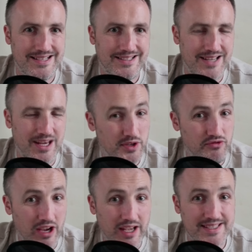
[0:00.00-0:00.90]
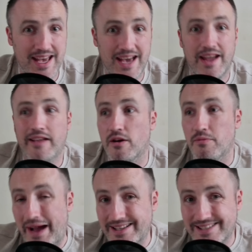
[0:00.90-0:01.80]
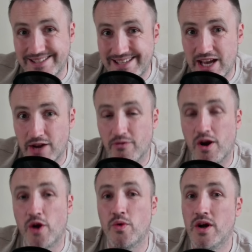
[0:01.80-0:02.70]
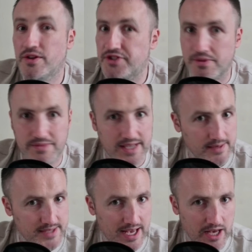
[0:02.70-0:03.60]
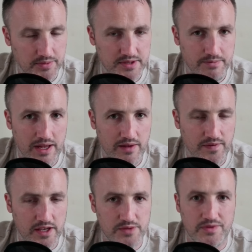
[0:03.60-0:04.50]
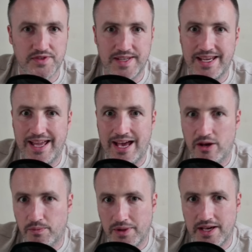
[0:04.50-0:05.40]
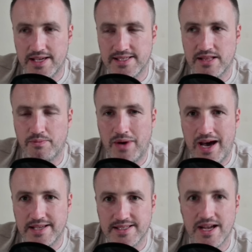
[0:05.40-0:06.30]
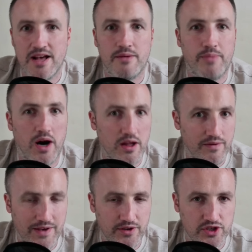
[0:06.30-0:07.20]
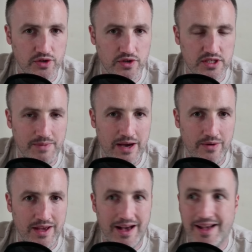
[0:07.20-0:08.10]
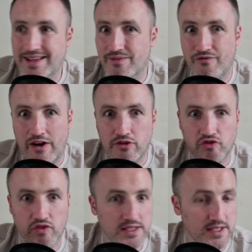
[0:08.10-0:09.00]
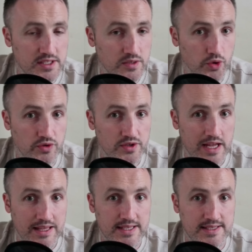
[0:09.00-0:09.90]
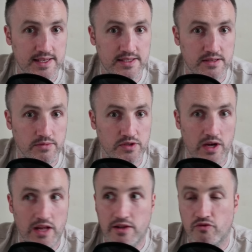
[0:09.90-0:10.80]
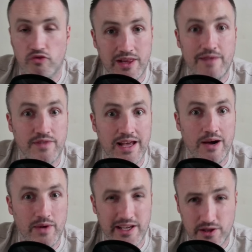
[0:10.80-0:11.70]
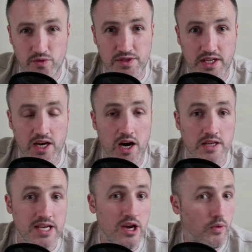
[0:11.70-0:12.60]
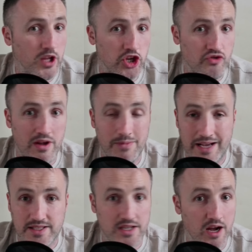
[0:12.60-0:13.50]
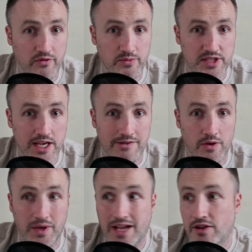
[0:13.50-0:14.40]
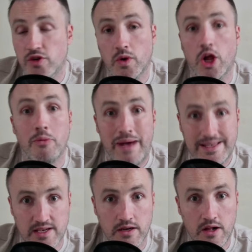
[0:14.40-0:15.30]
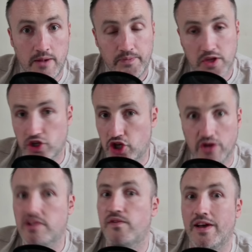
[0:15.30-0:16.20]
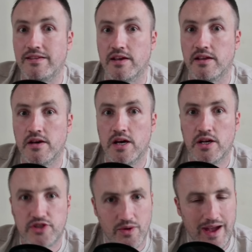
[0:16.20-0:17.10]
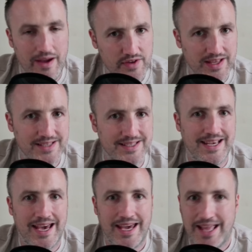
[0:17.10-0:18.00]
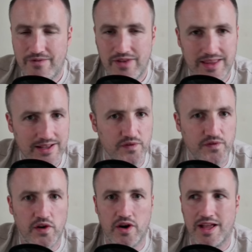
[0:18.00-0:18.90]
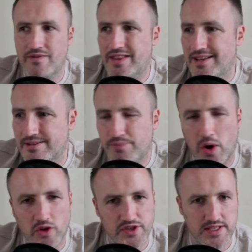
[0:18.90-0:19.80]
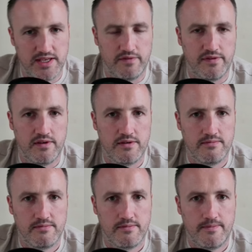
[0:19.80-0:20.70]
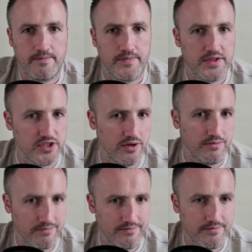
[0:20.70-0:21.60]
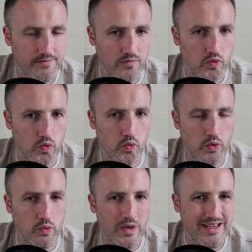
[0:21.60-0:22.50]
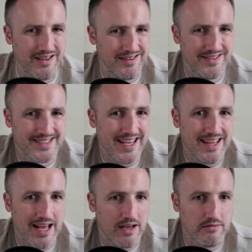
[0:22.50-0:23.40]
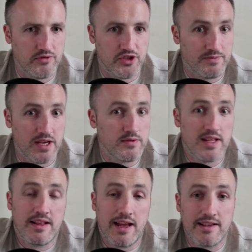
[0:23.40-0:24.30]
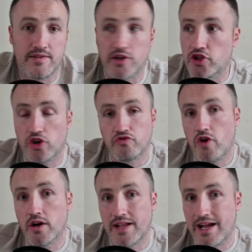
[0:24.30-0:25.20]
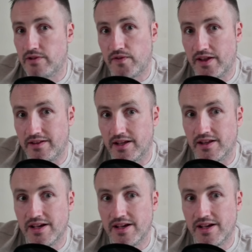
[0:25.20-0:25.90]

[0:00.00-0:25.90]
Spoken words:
he'd reset, he'd go back to 0. Sometimes that helps and benefits. We've seen it help players in the past. Barneveld talks about it. I can vouch for this as someone who's had this system as well and lived that, where you lose the card, win it straight back, start from 0 again and do a lot better because you're not defending. So everything's a gain, everything's fun, everything's positive. So we see that sometimes in the negative. Look at Josh Rock now defending